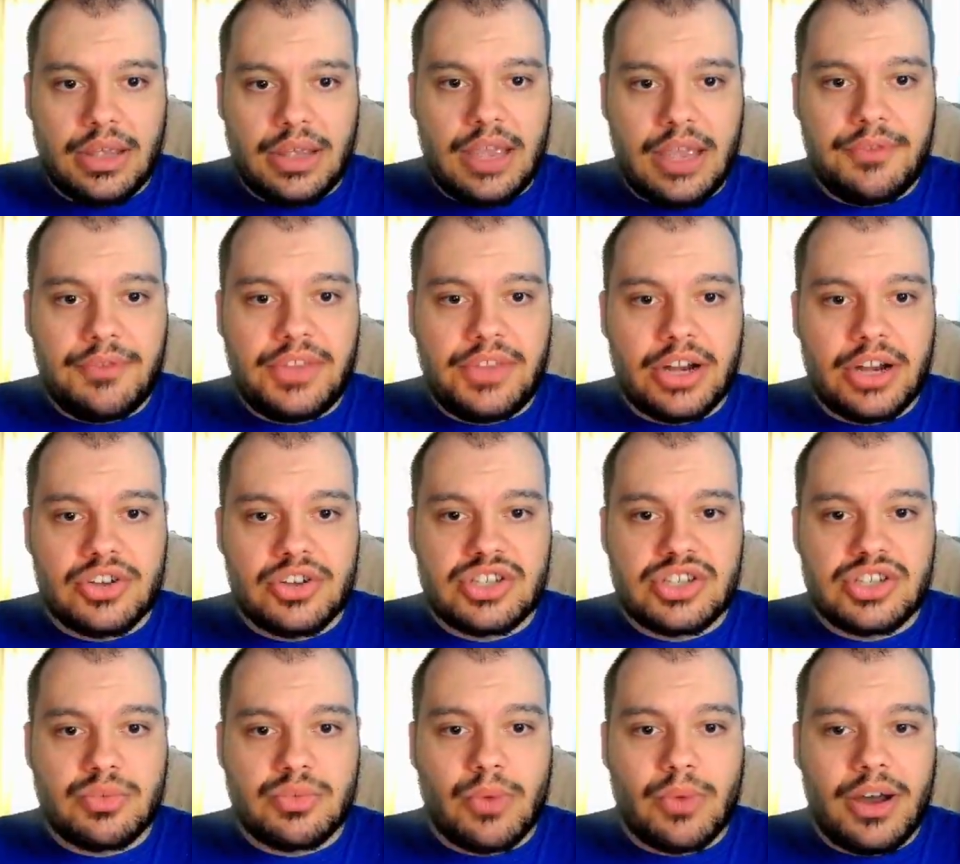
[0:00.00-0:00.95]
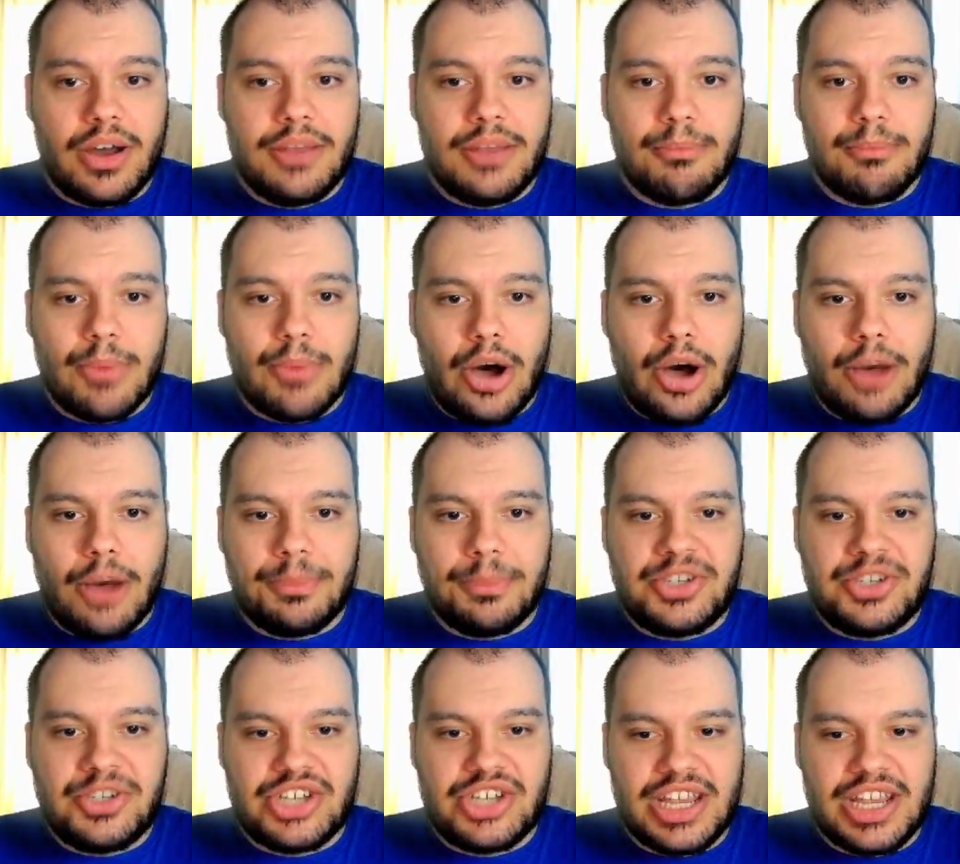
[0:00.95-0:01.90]
if there's one
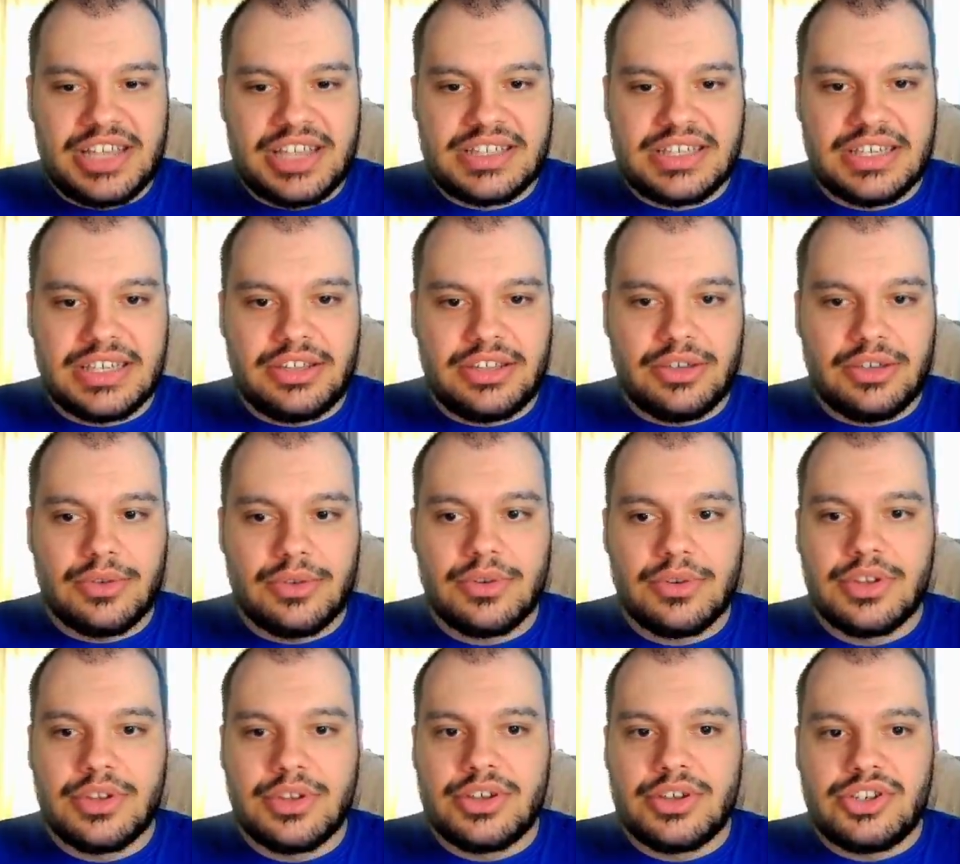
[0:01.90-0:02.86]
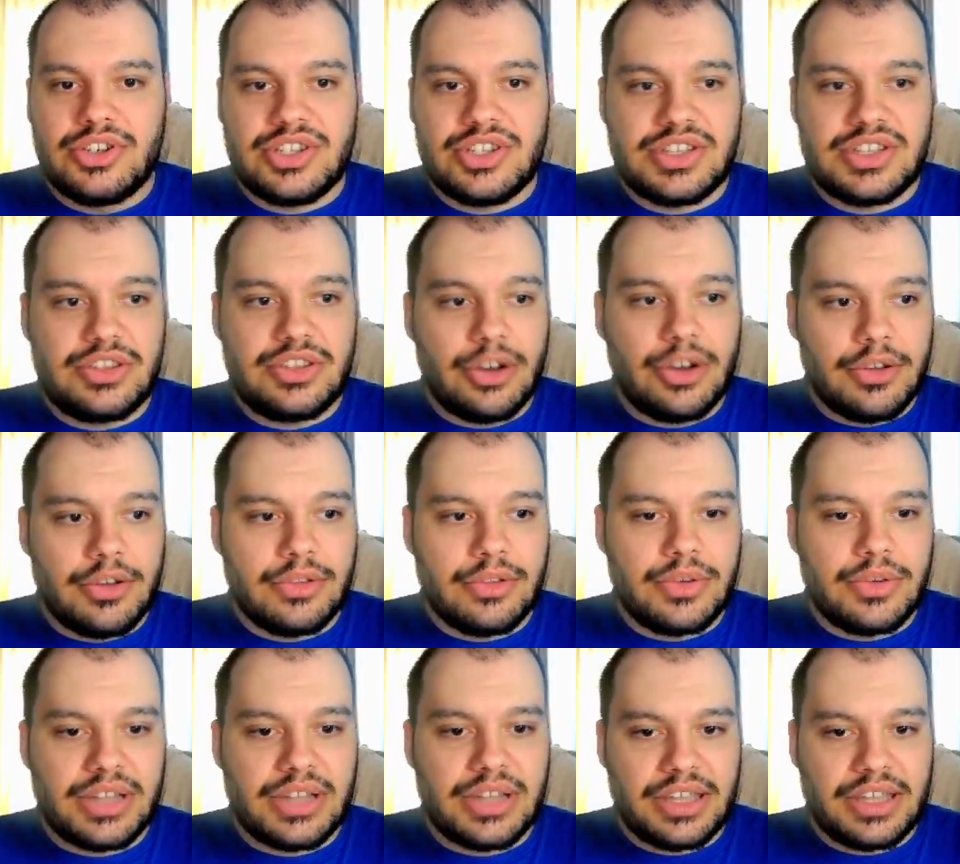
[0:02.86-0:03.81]
mob chasing you, just don't
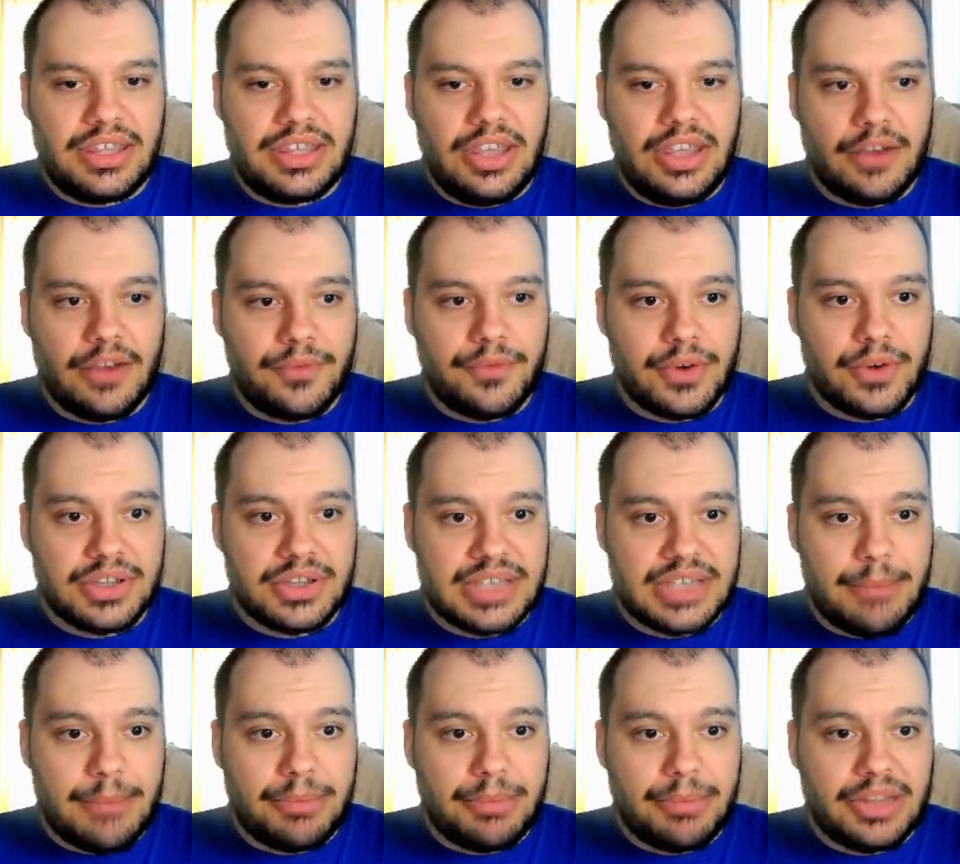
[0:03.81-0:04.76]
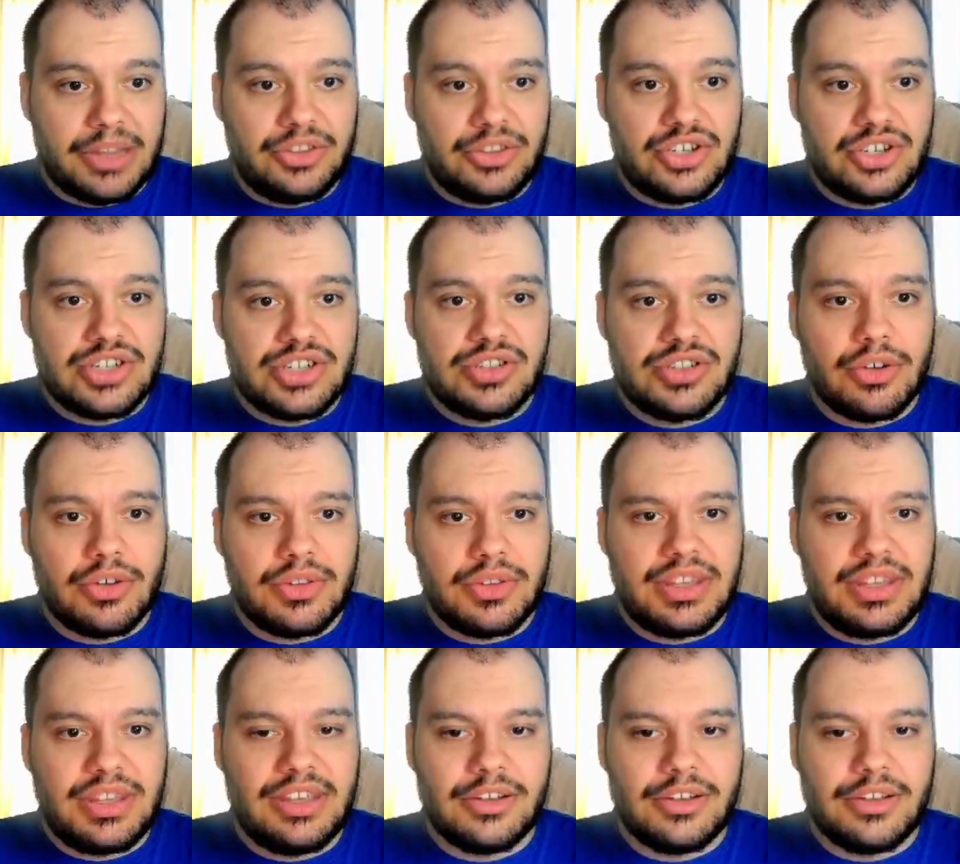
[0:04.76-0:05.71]
look like here, for example. Just
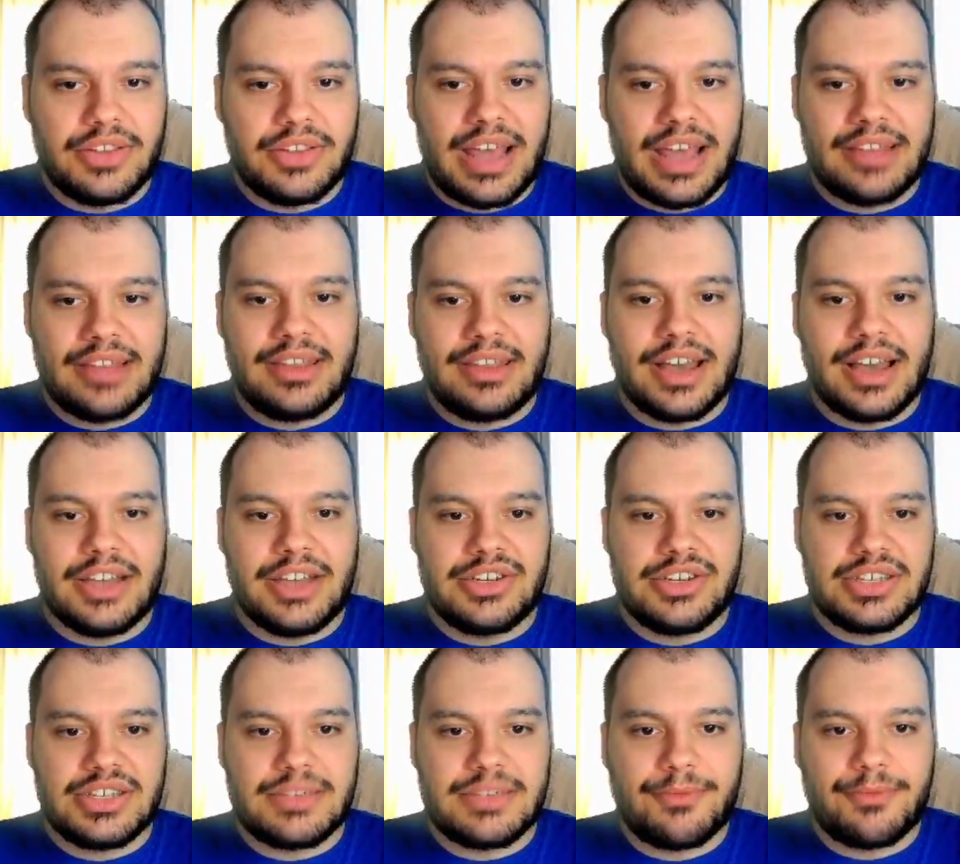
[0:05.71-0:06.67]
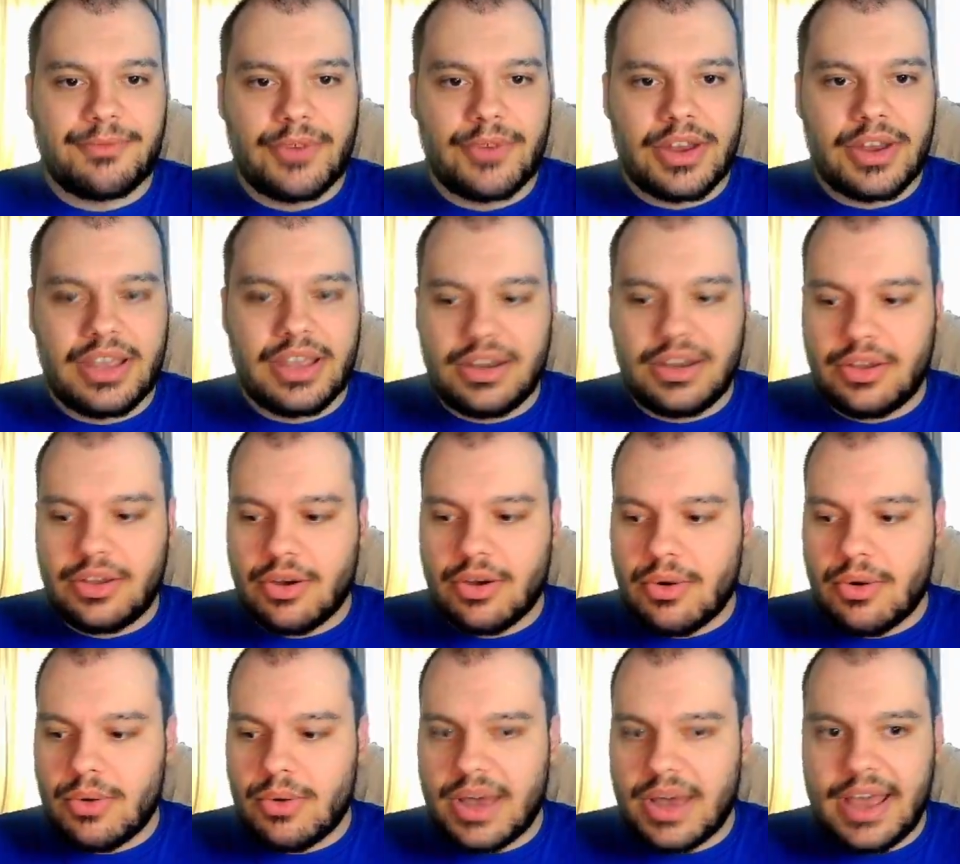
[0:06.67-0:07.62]
don't kill that guy. Just freaking
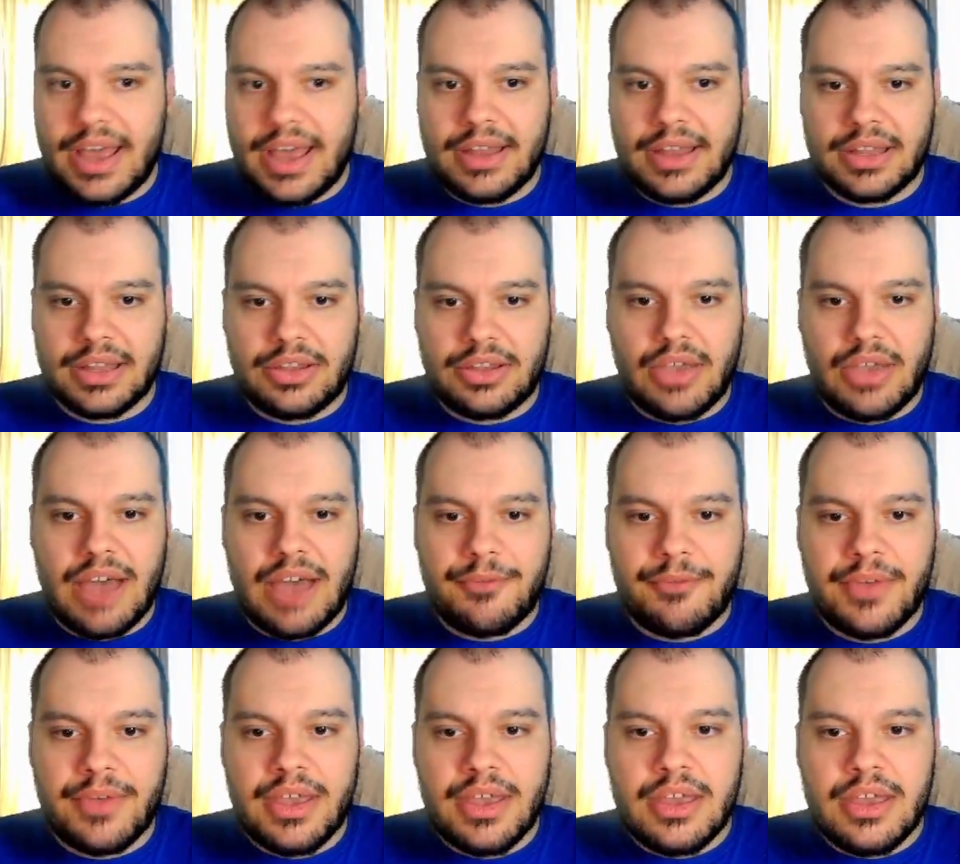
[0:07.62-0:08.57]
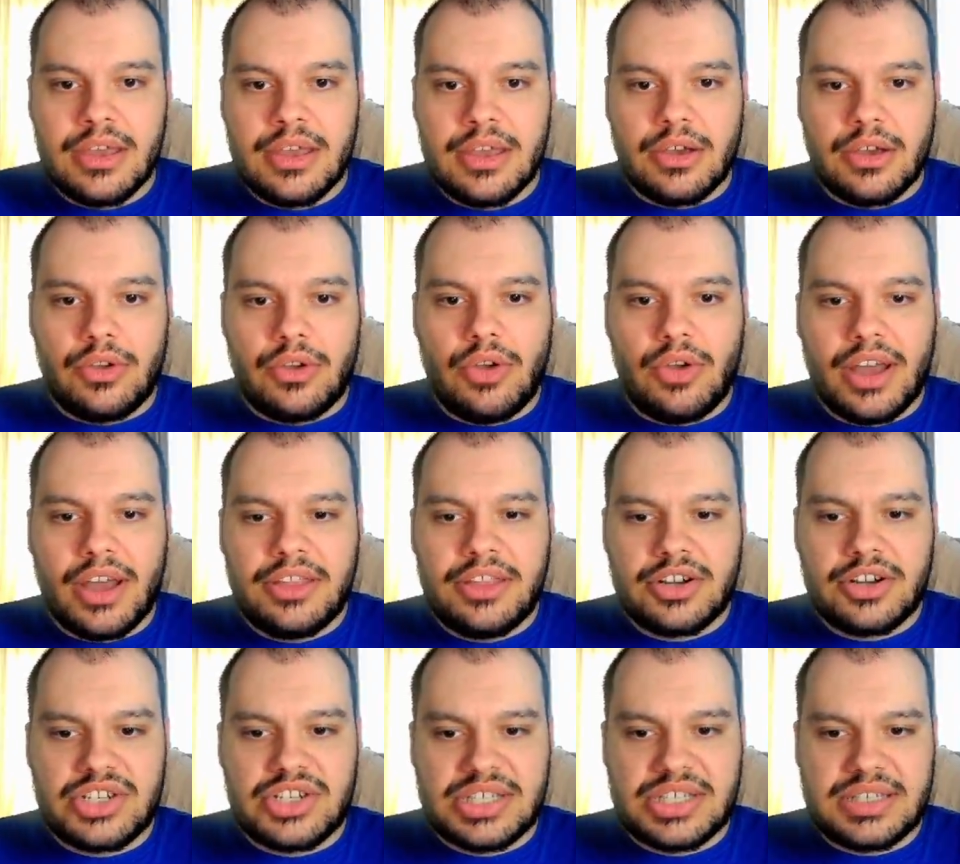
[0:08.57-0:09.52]
go ahead. Like you
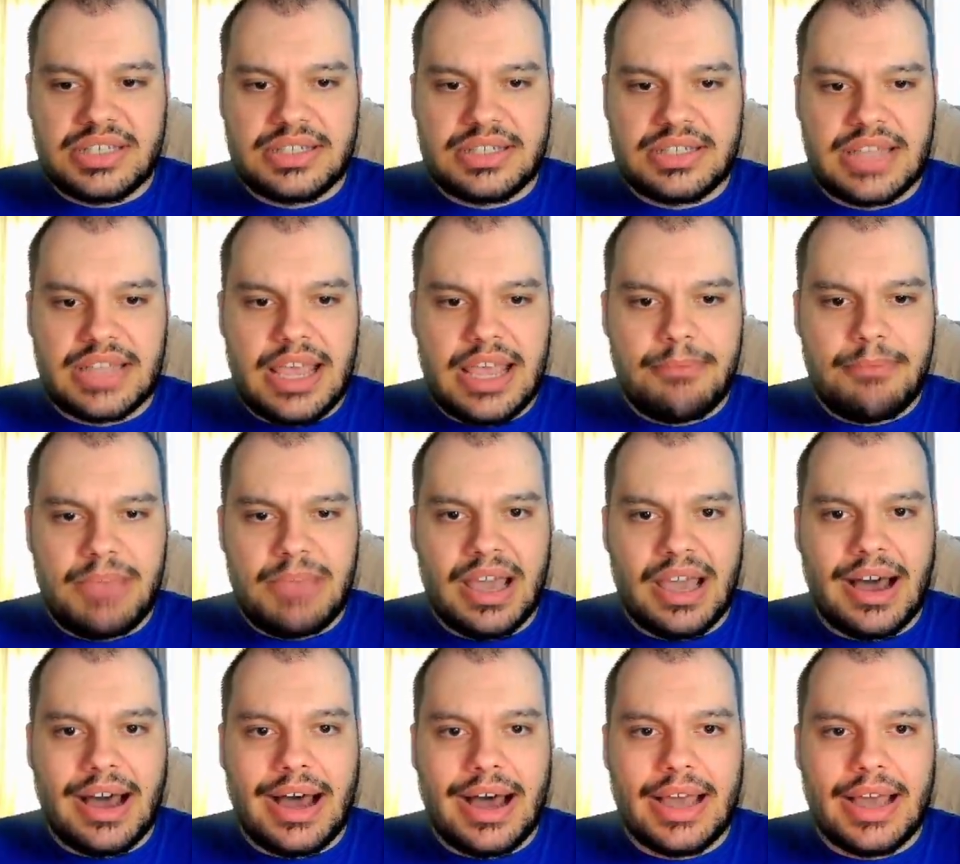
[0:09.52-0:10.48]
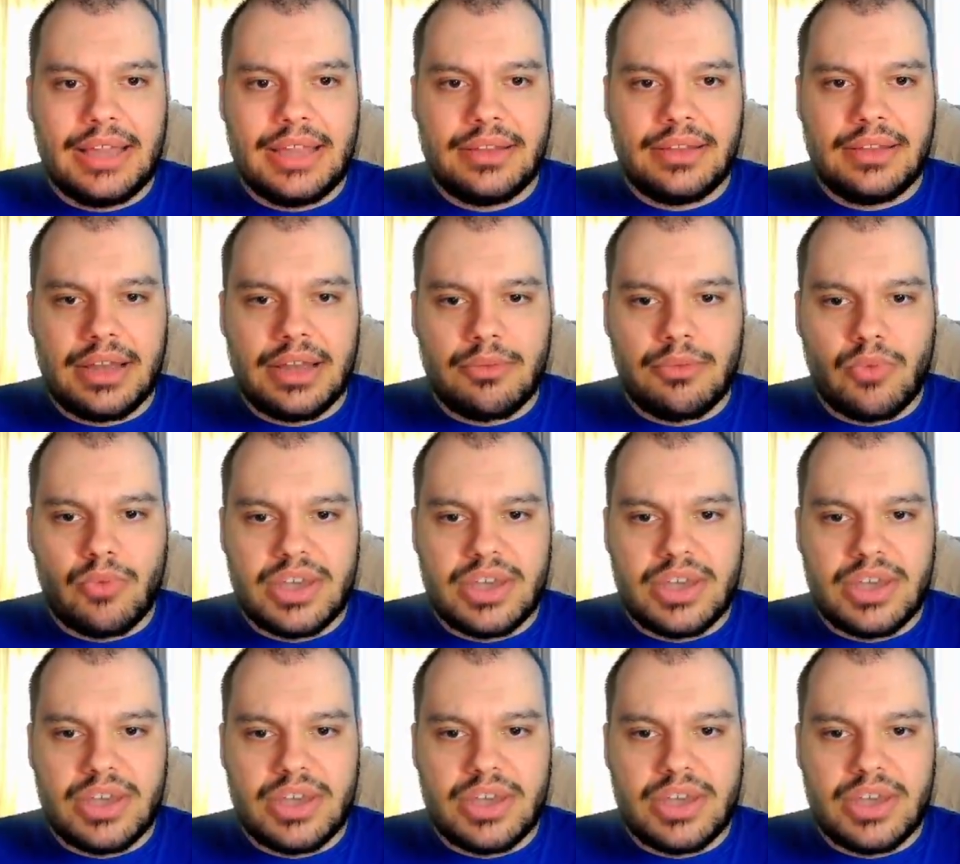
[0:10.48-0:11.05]
either stay behind and